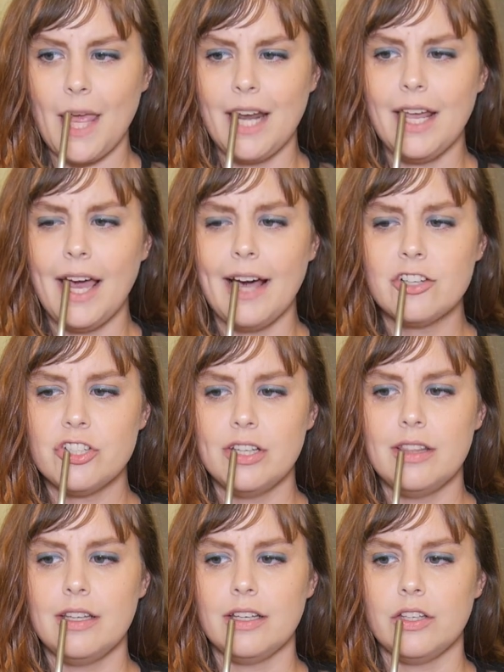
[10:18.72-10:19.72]
And I
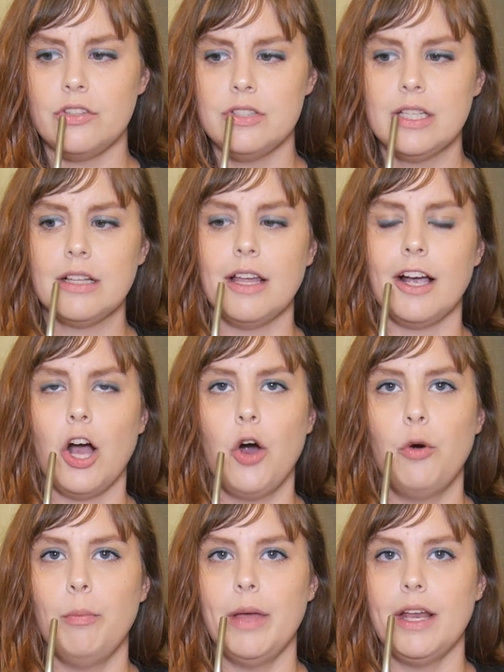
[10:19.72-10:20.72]
actually think using like
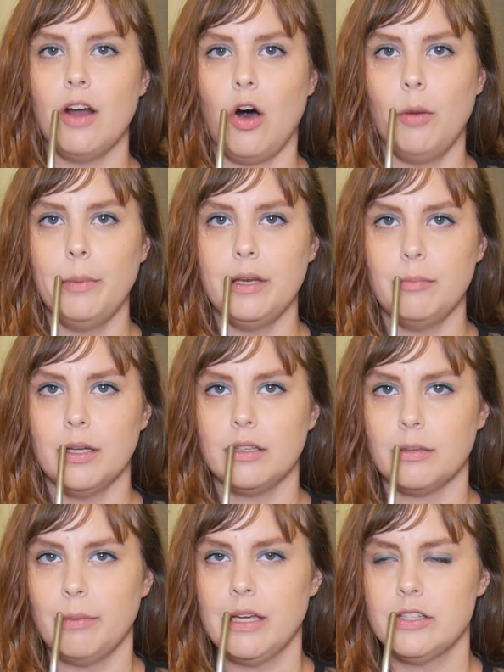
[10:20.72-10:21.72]
homemade almond
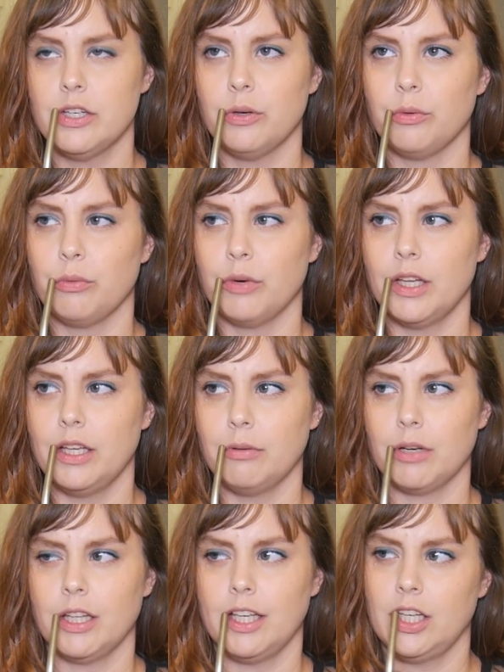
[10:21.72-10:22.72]
milk makes it really,
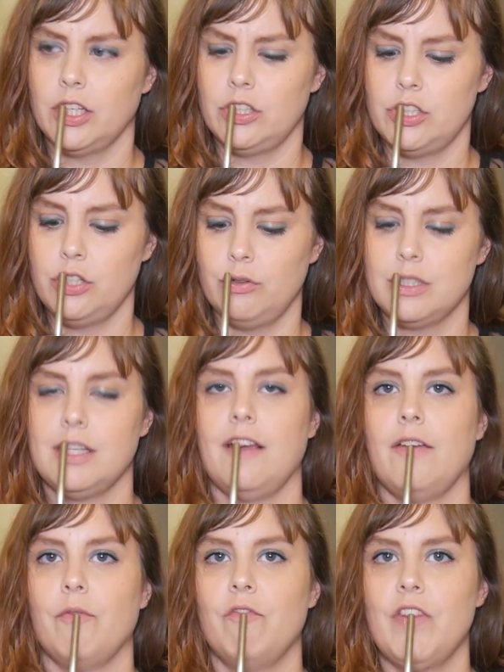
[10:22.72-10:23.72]
really good too. It's
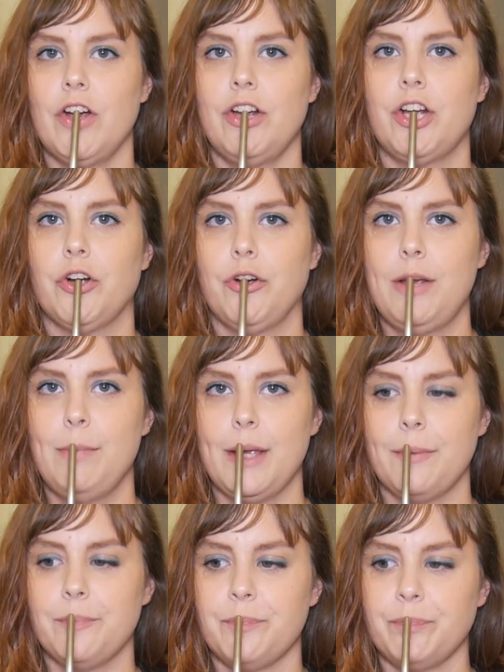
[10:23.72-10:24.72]
like very
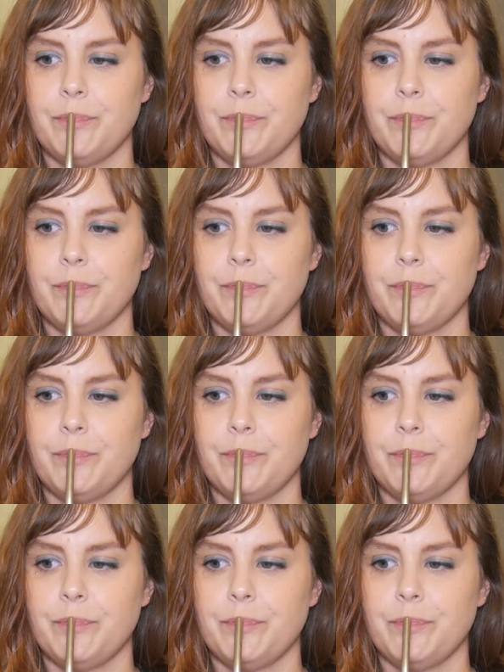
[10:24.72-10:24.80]
creamy.